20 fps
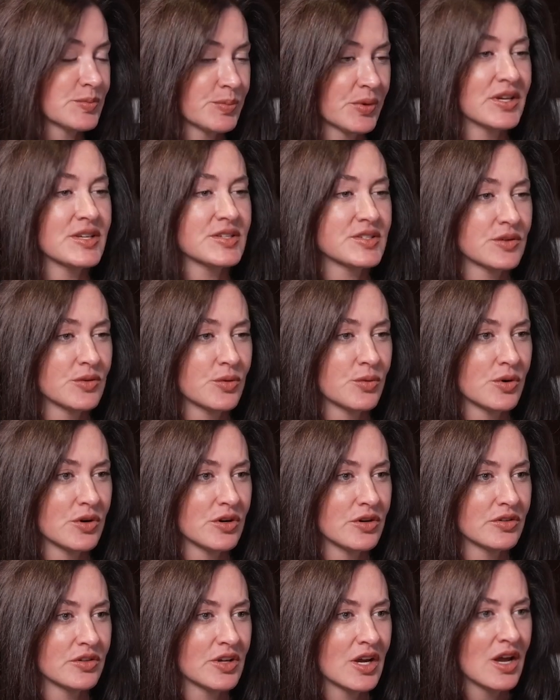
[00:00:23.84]
place in the
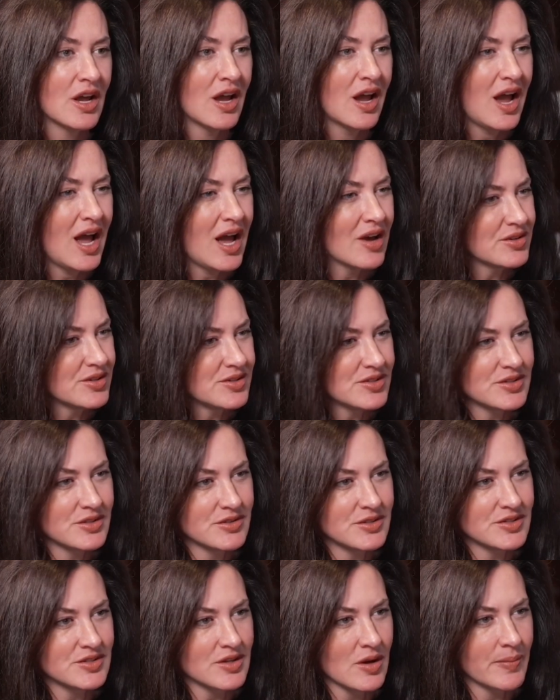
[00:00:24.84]
world. How do you see
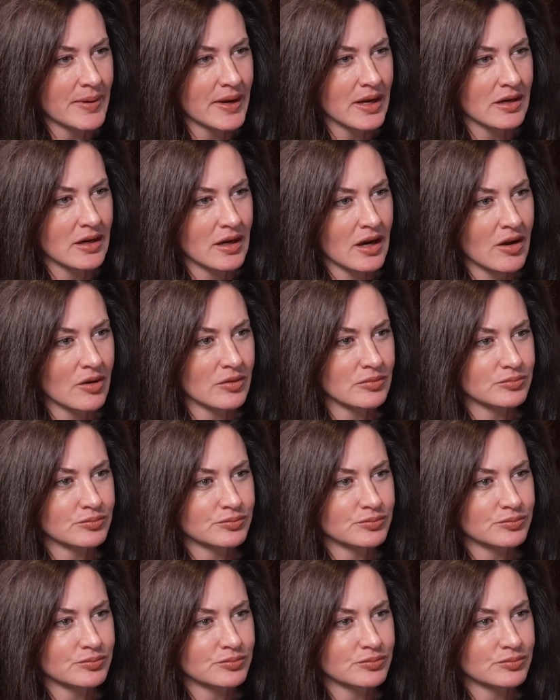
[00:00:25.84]
this all panning out?